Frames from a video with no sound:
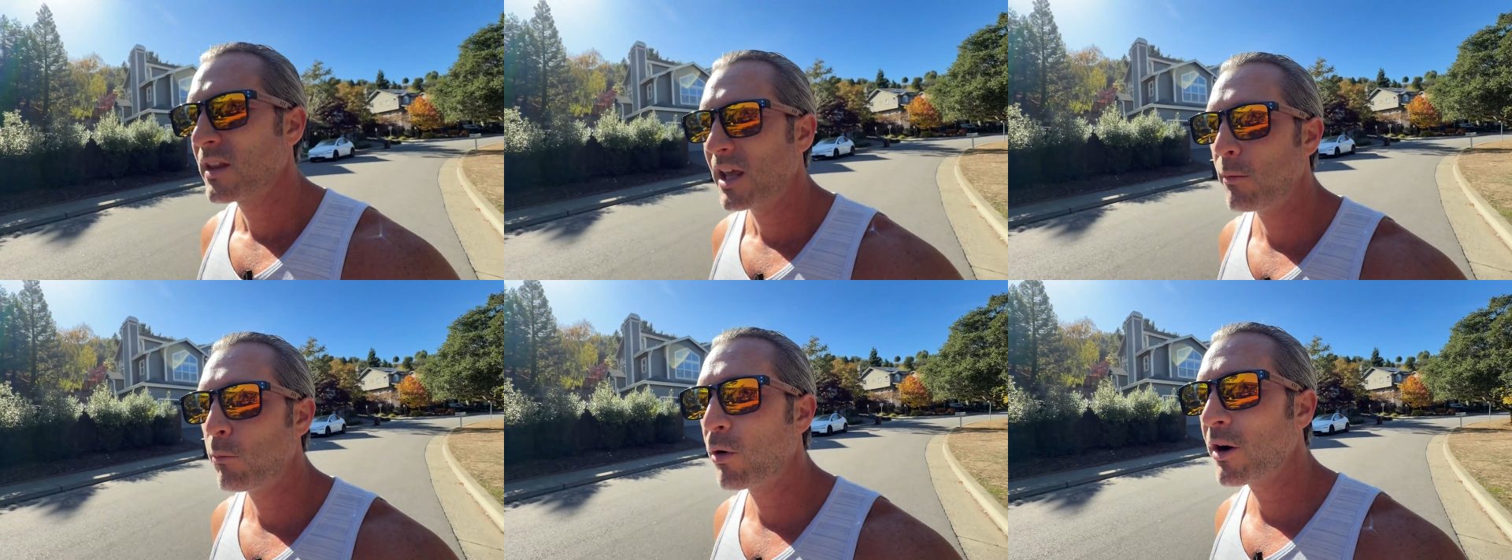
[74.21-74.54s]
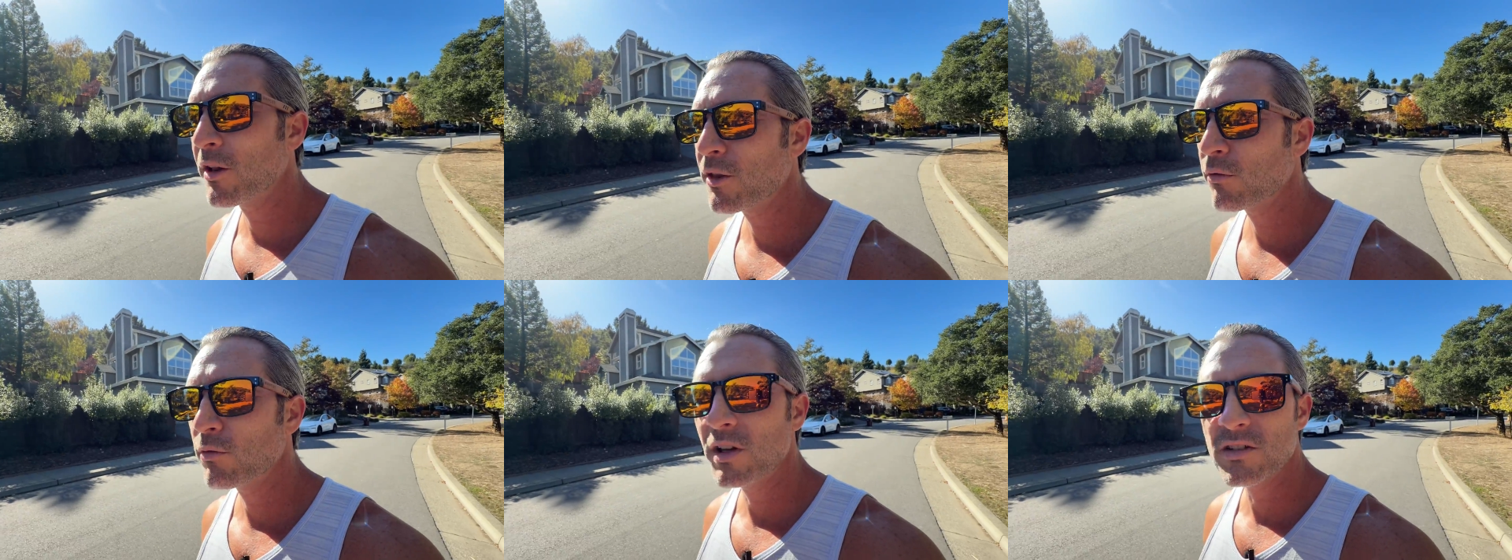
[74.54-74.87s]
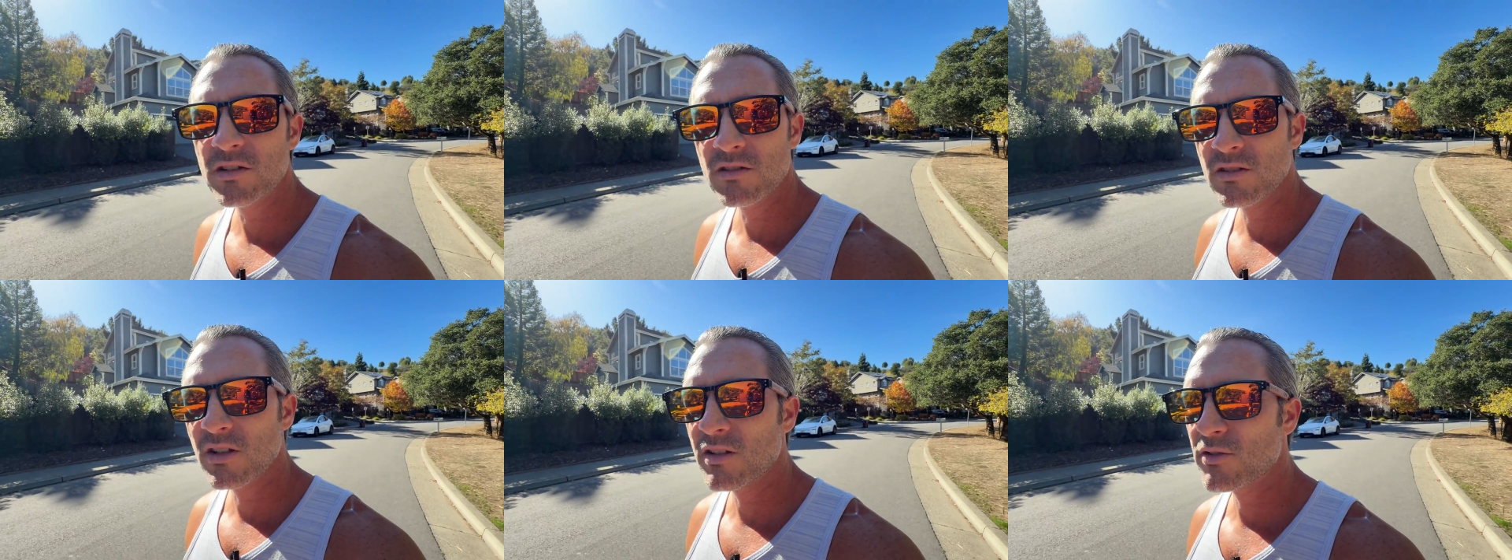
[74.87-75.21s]
And one of the
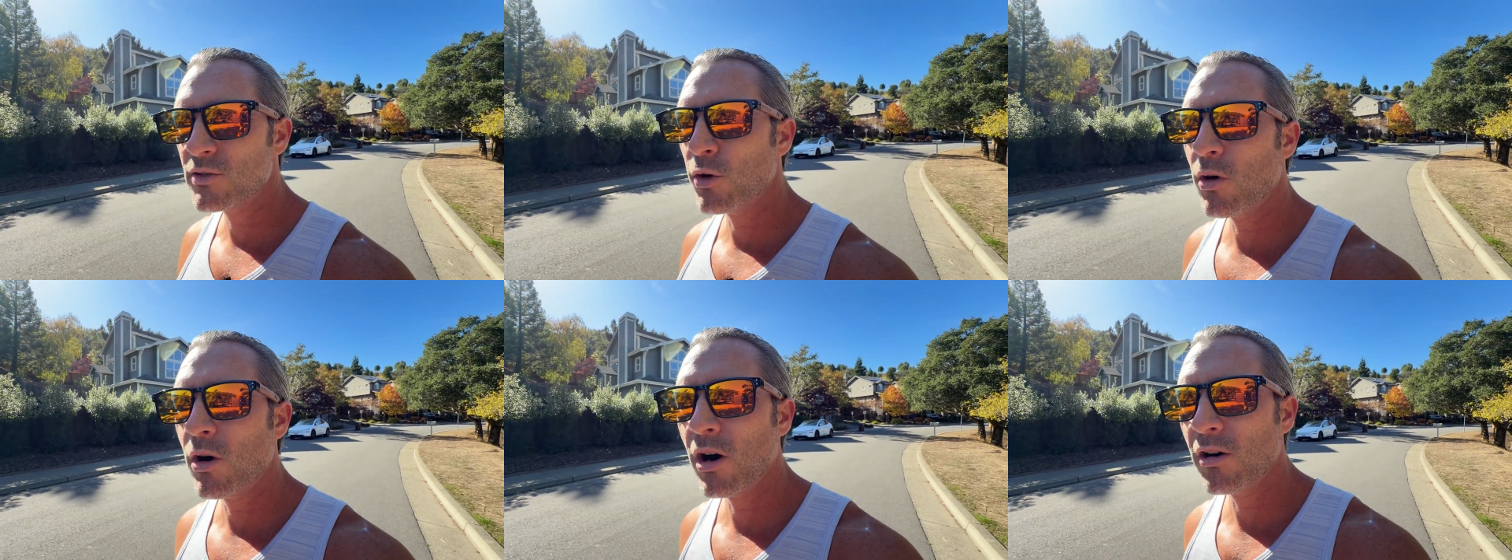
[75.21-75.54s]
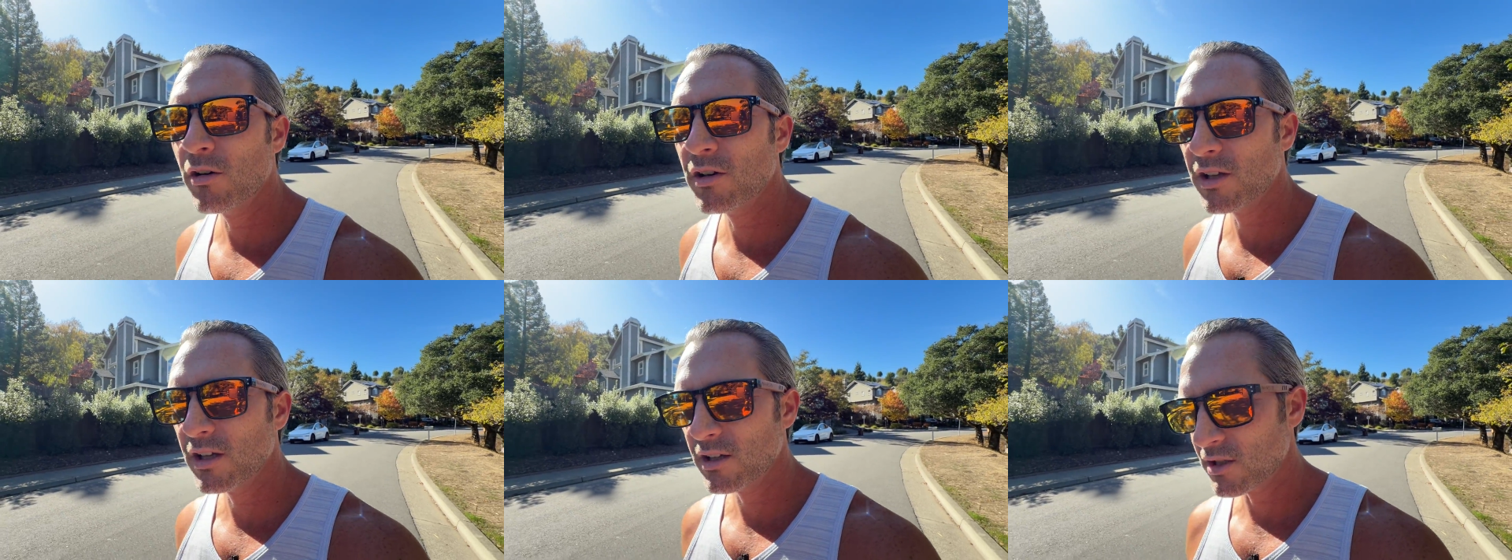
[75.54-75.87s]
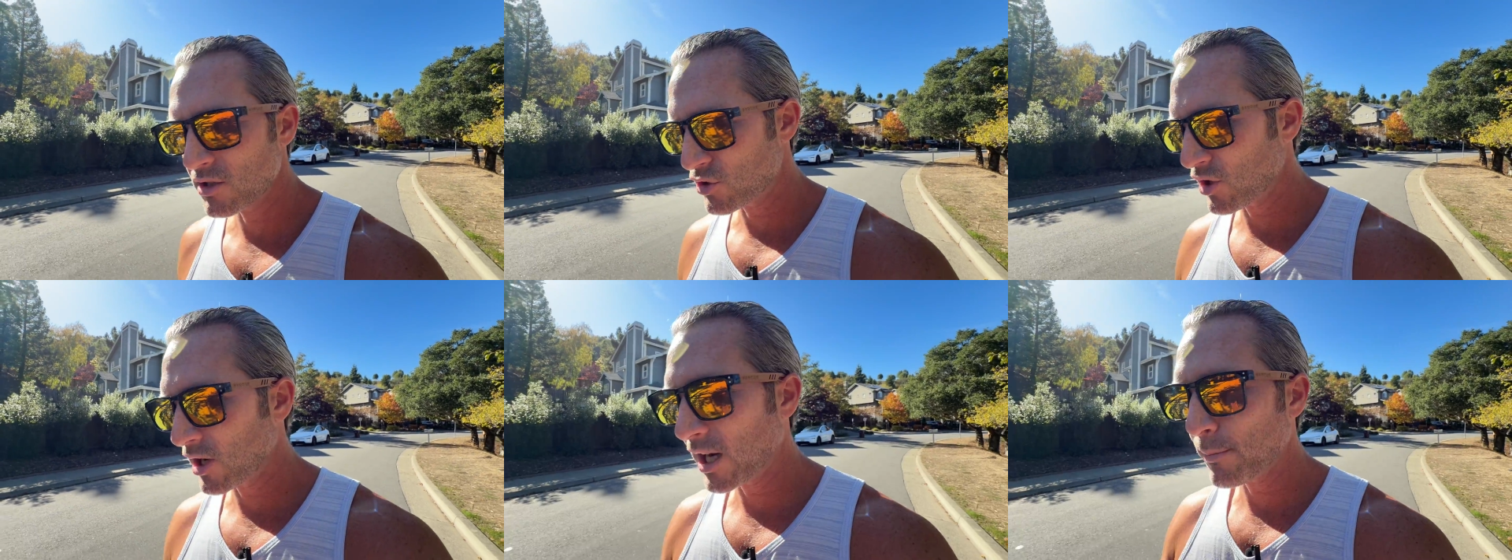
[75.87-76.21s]
reasons it's so hard to get a
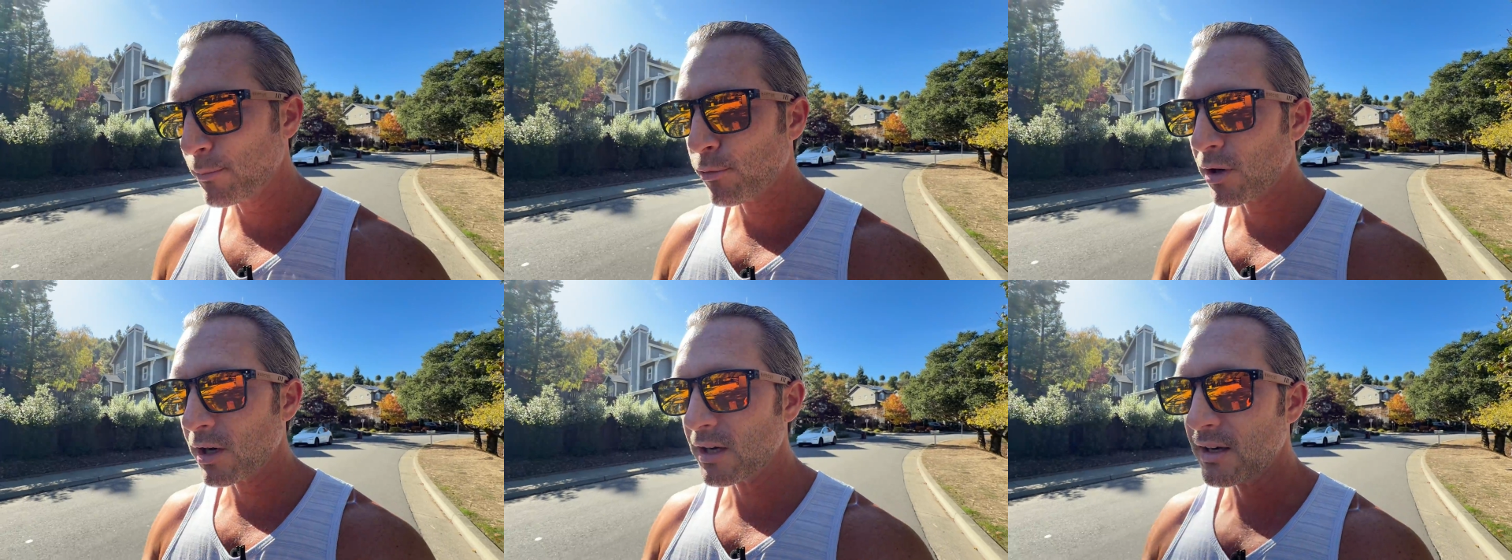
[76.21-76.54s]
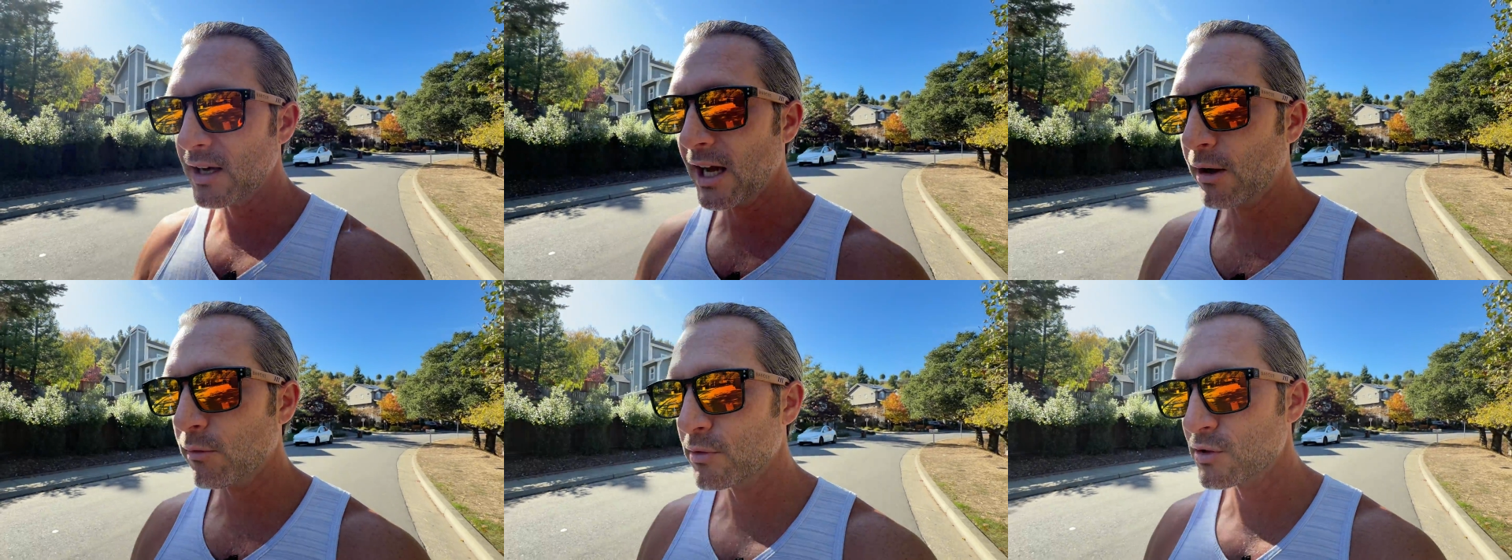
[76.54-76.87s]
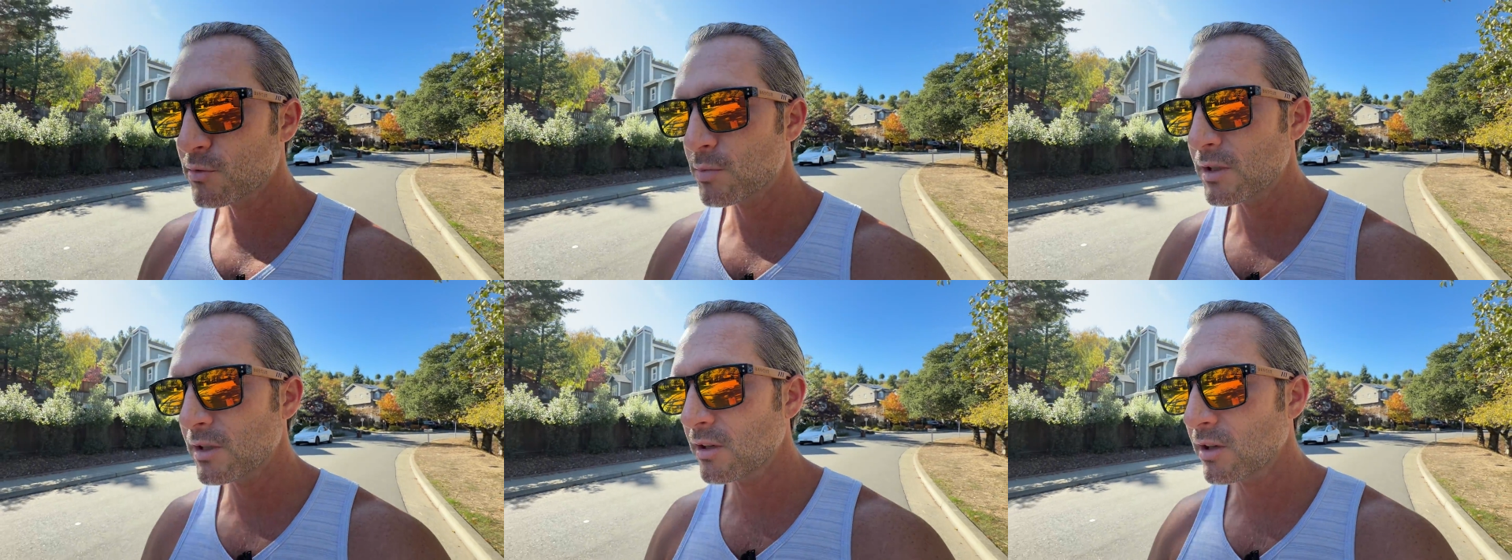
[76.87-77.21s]
job right now is
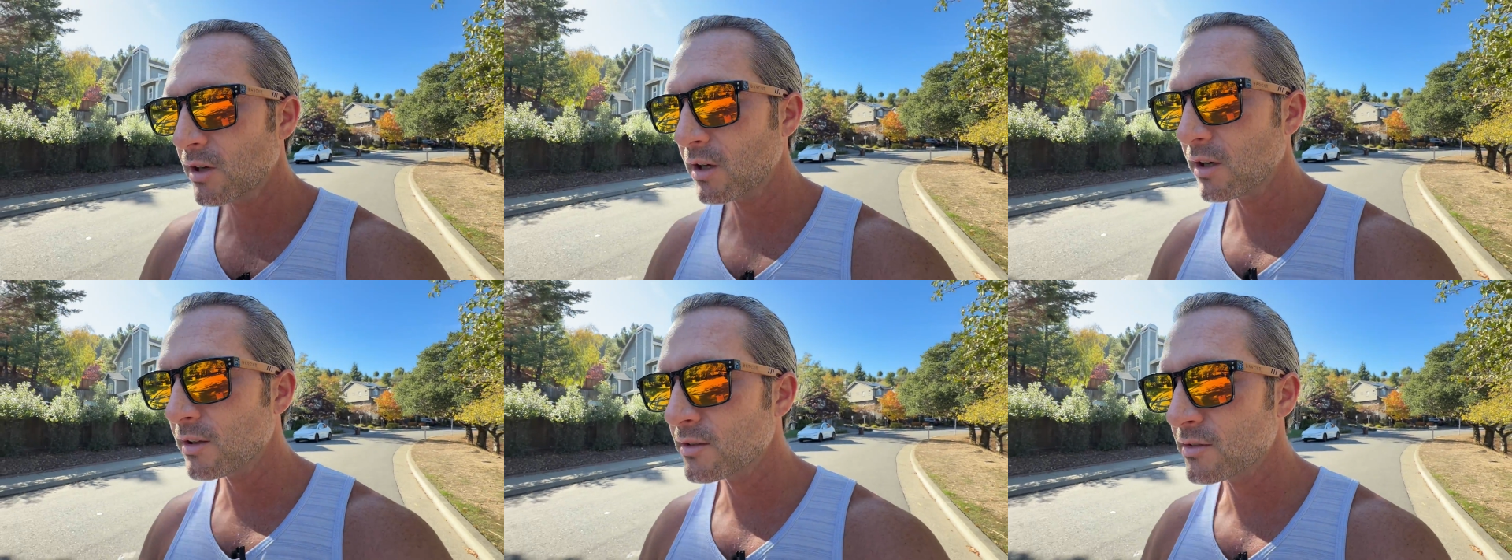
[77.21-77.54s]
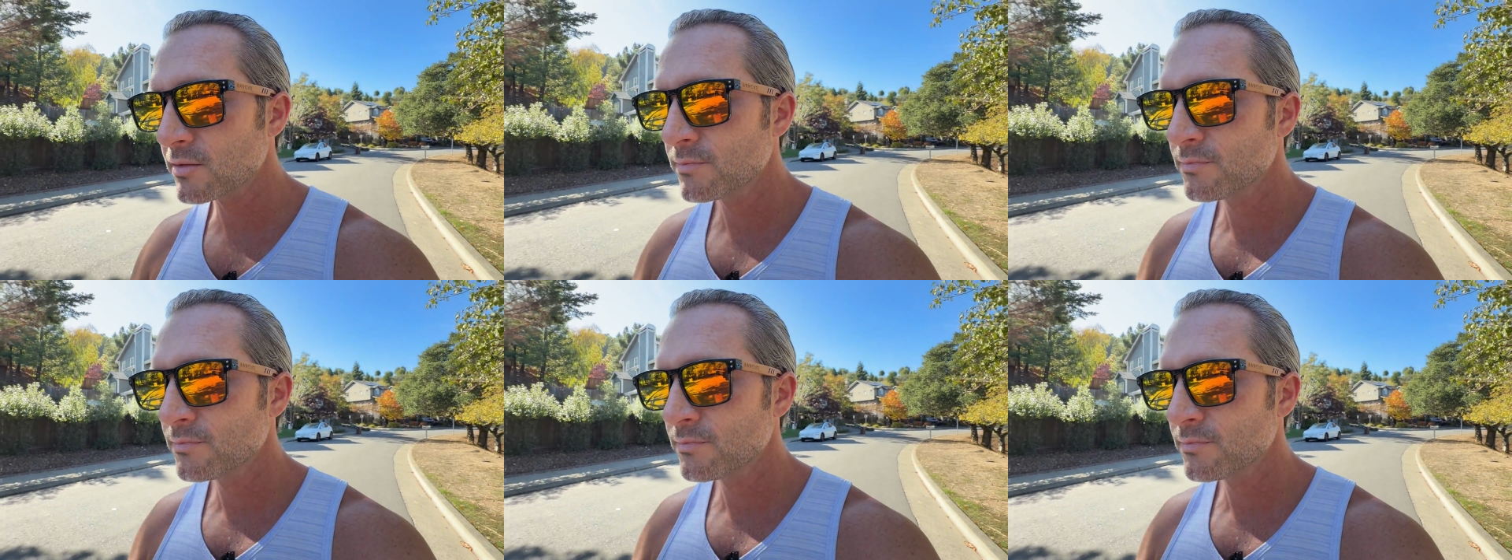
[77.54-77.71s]
because